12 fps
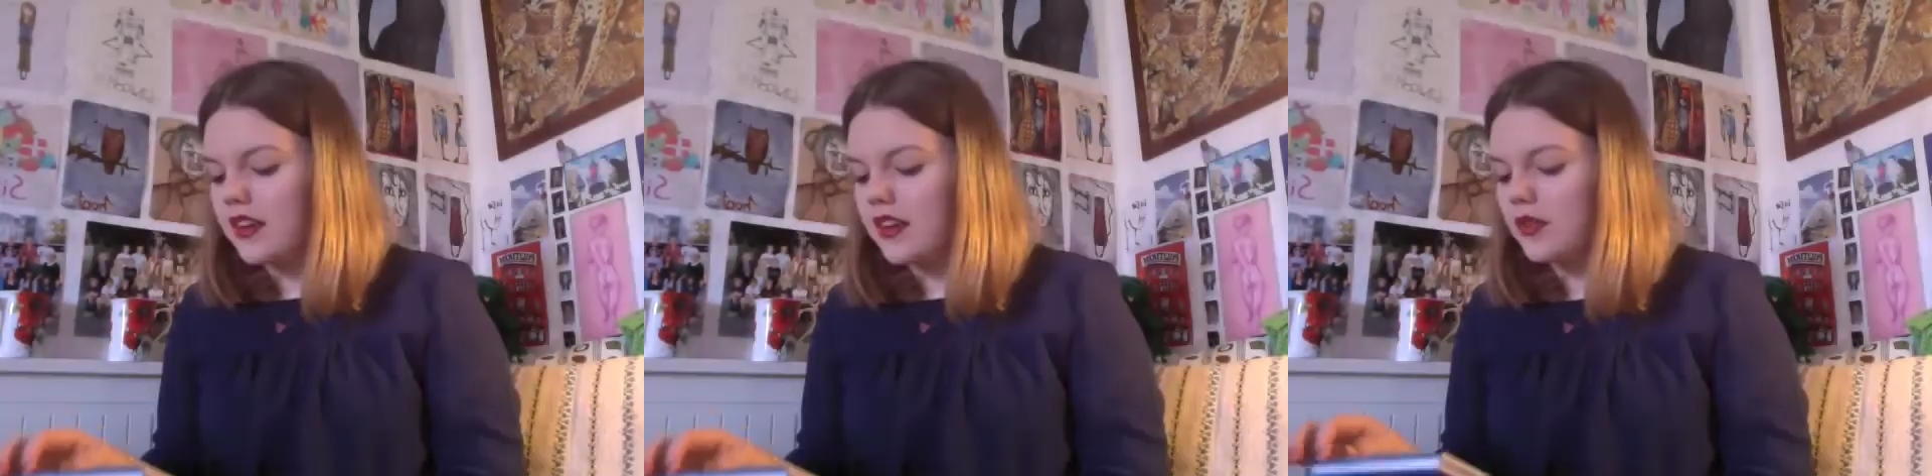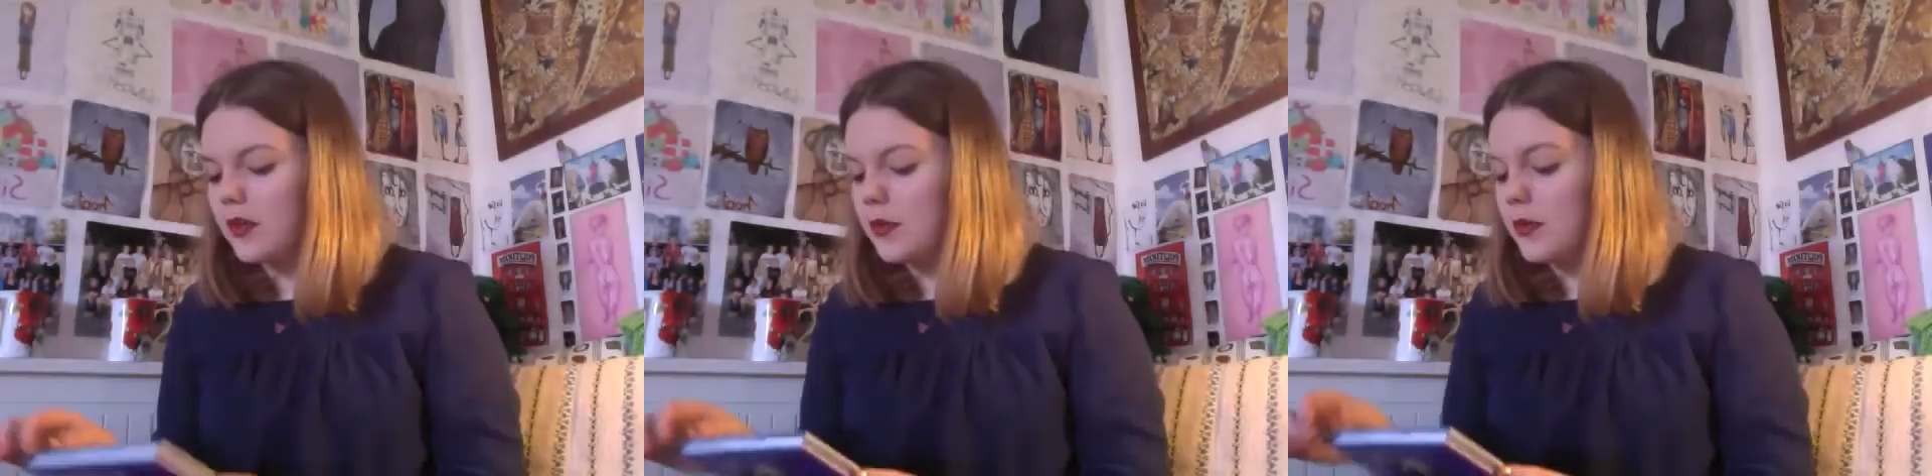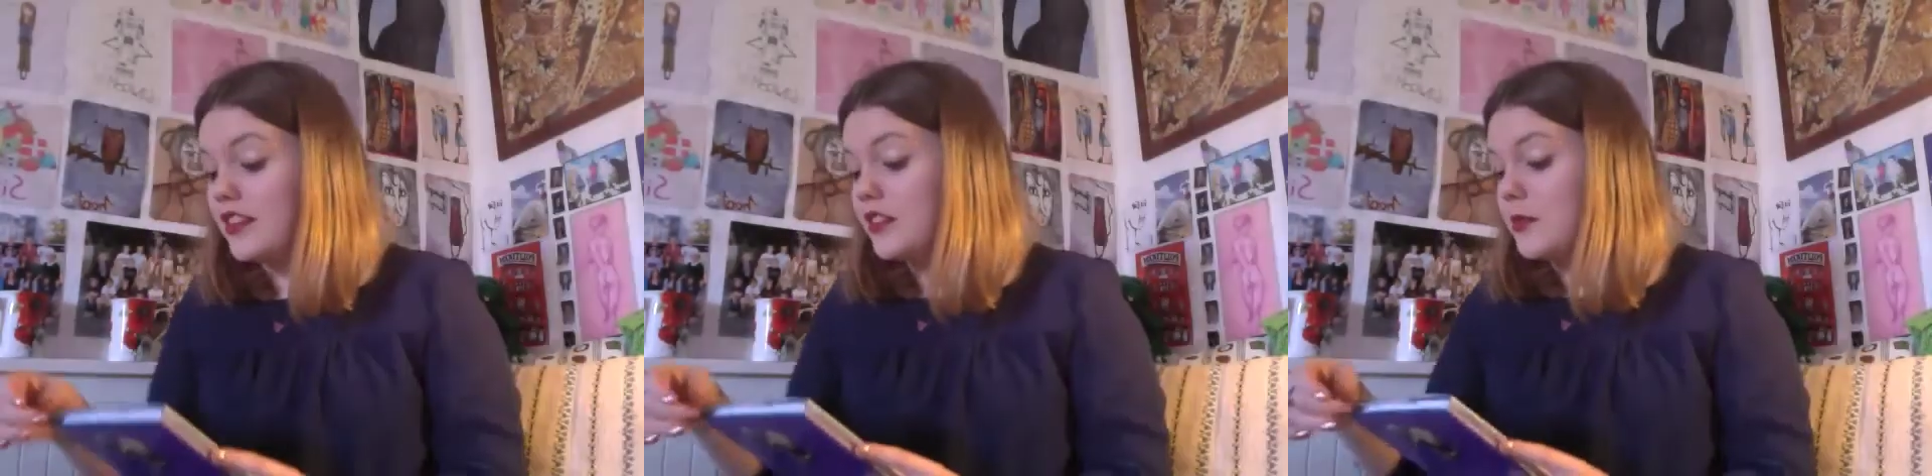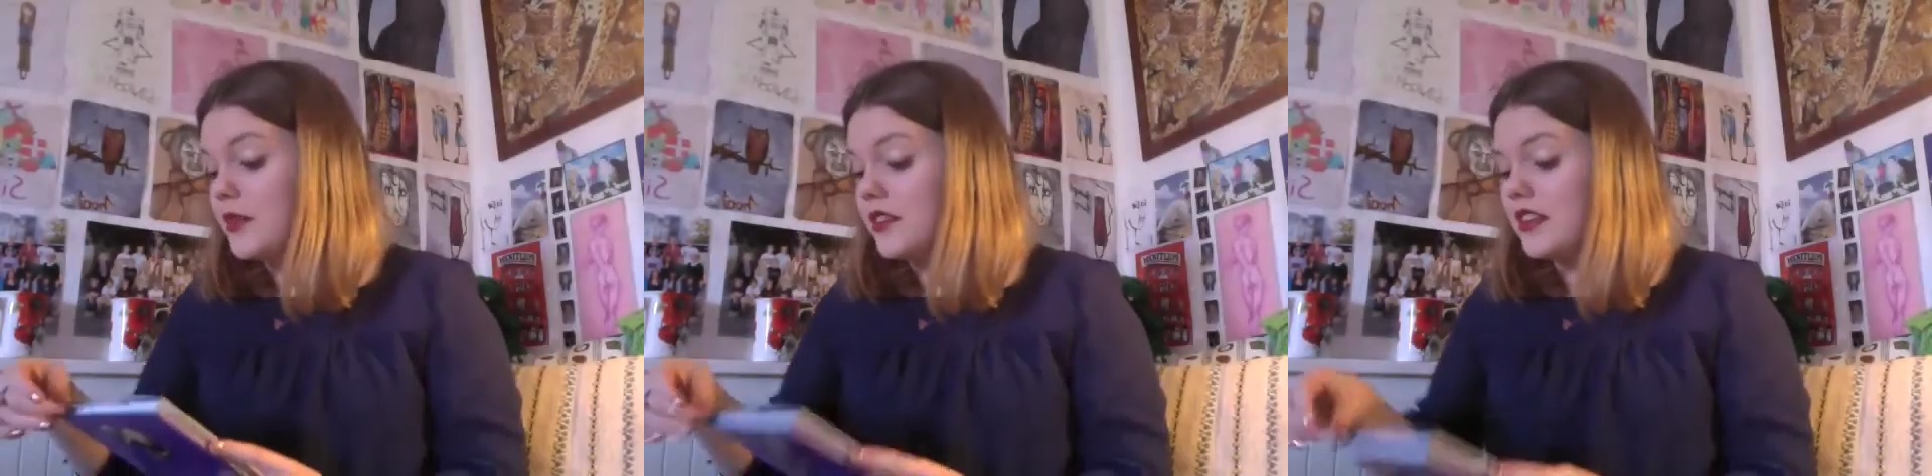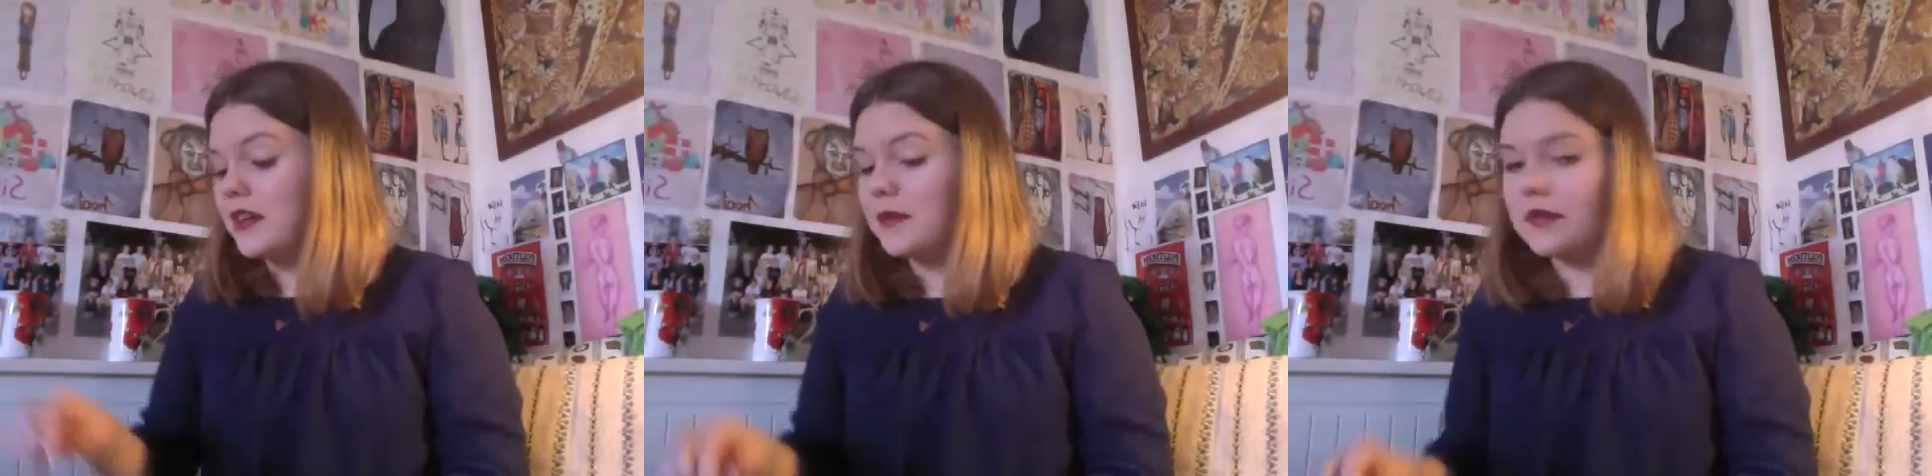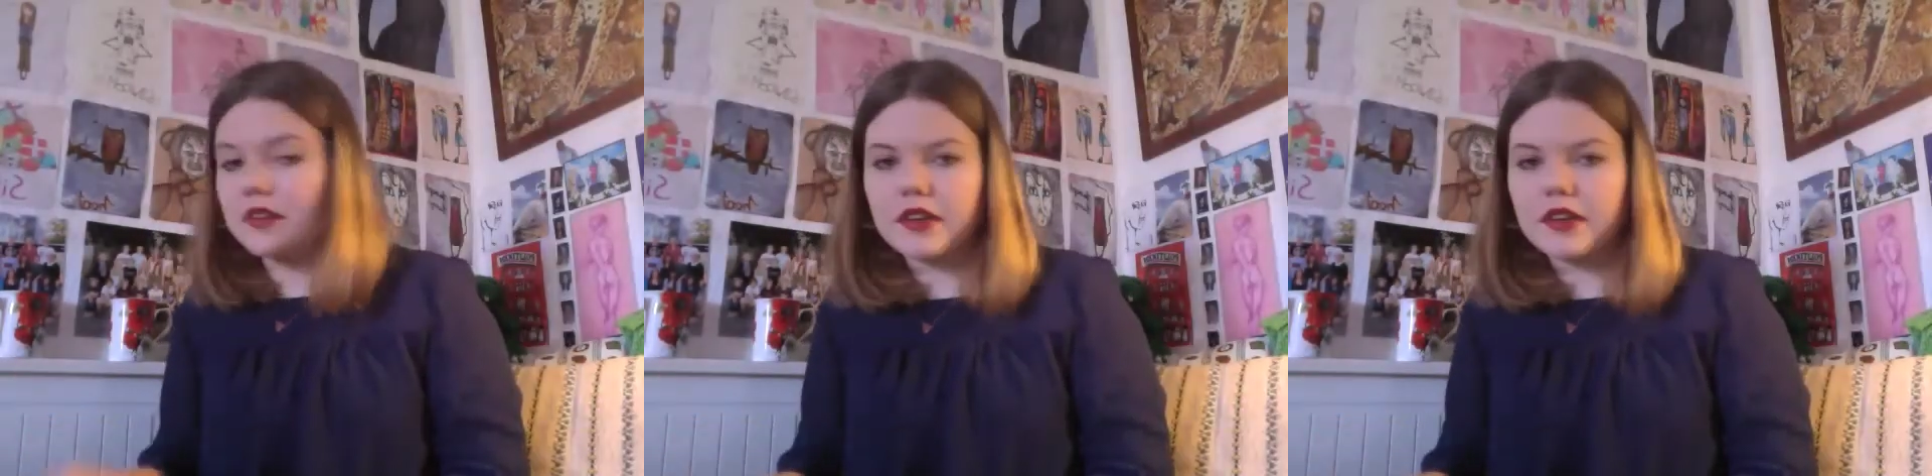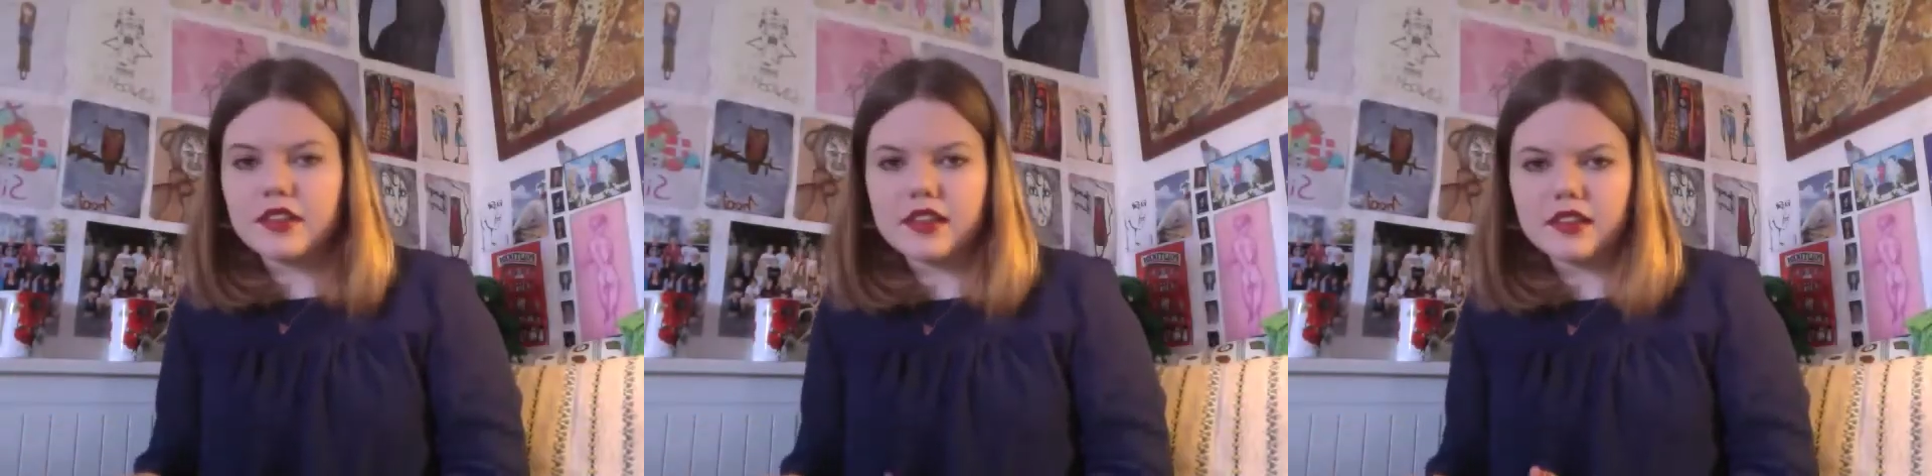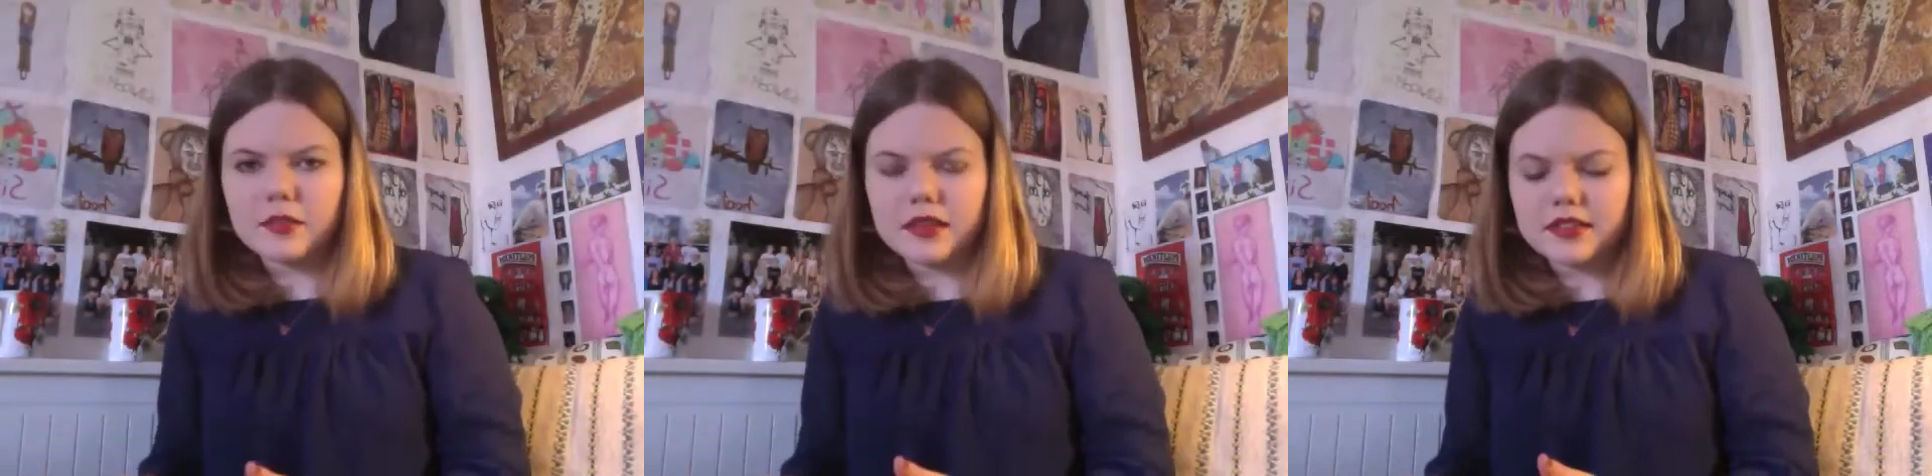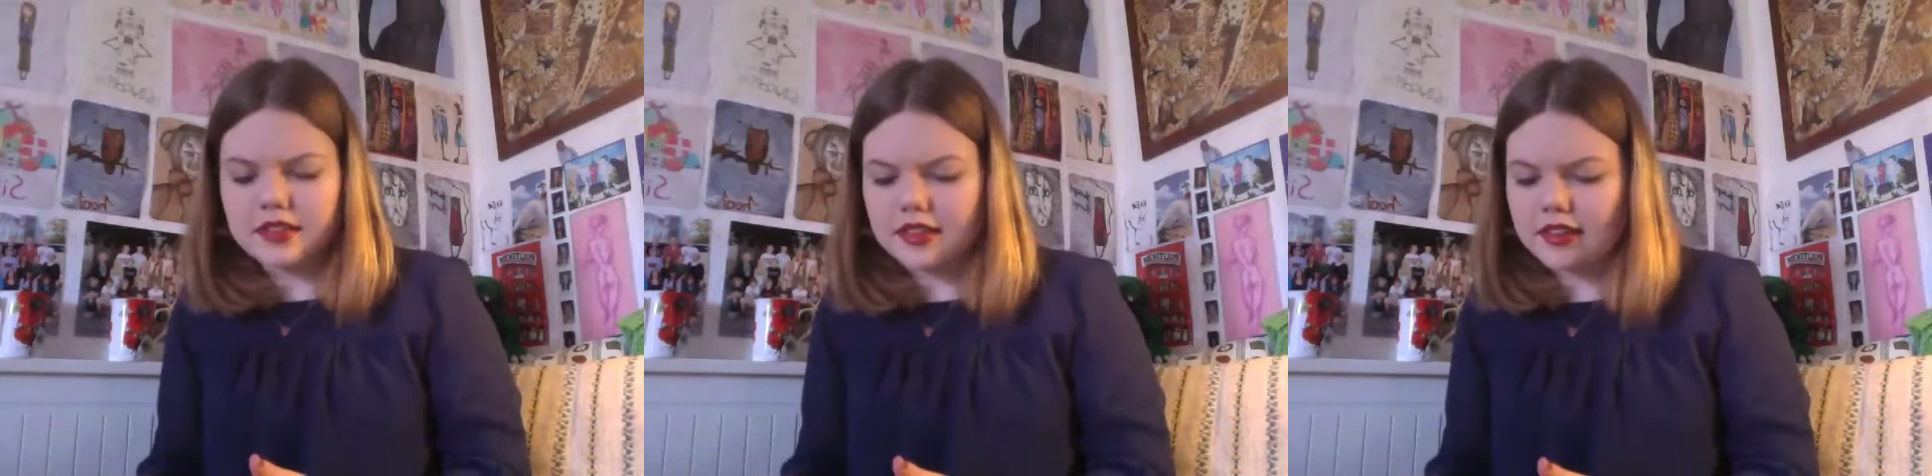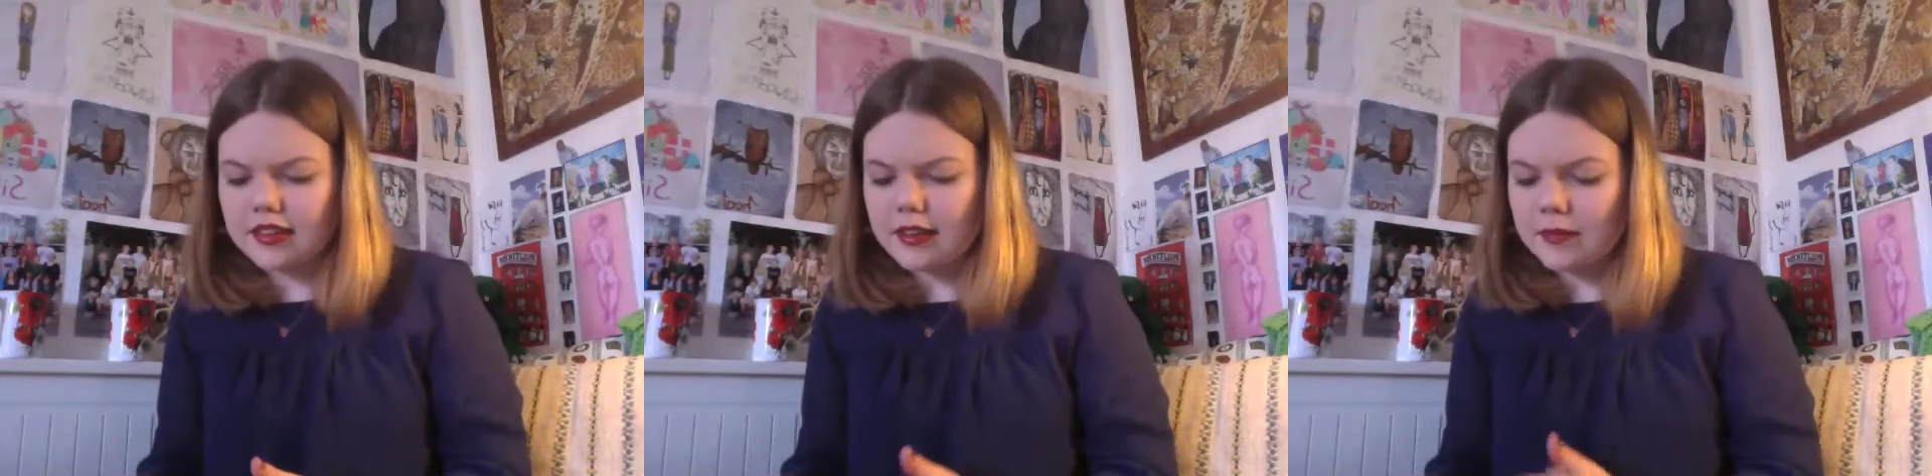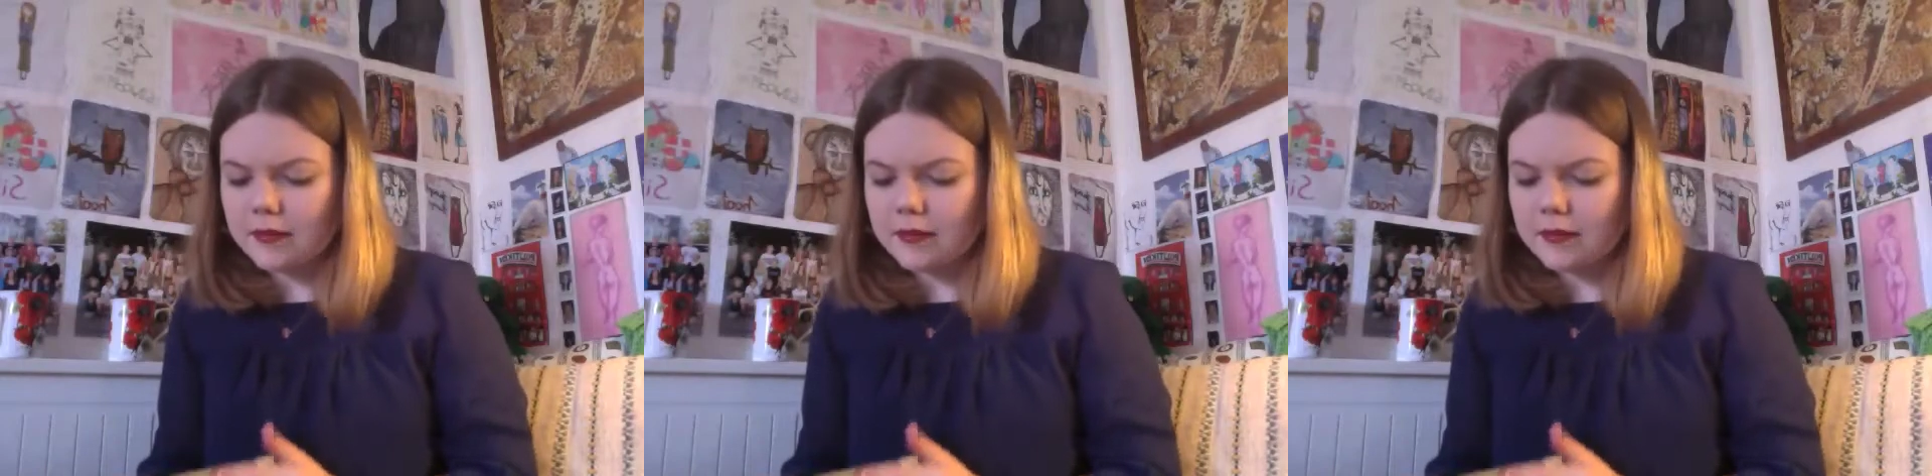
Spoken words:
It's from the British Museum, so I think it's basically